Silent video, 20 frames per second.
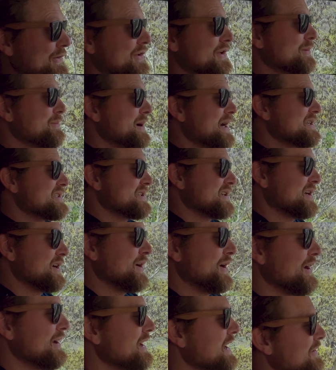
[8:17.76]
to Mexico,
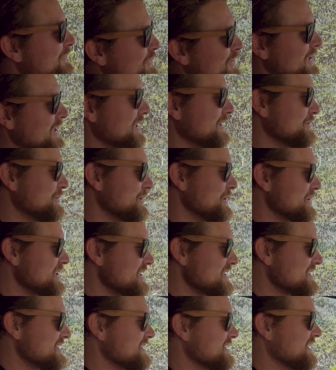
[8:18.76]
I feel like we were
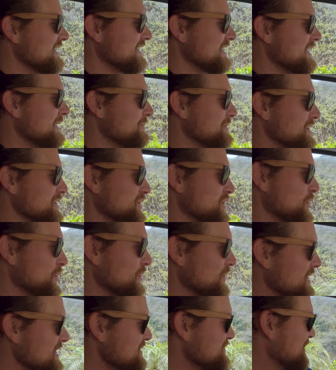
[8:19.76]
just a couple of
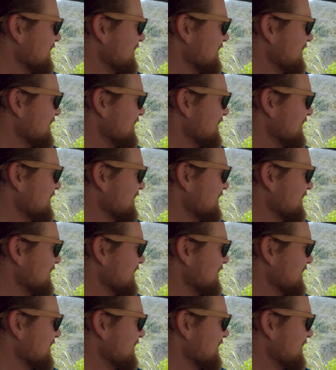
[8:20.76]
tourists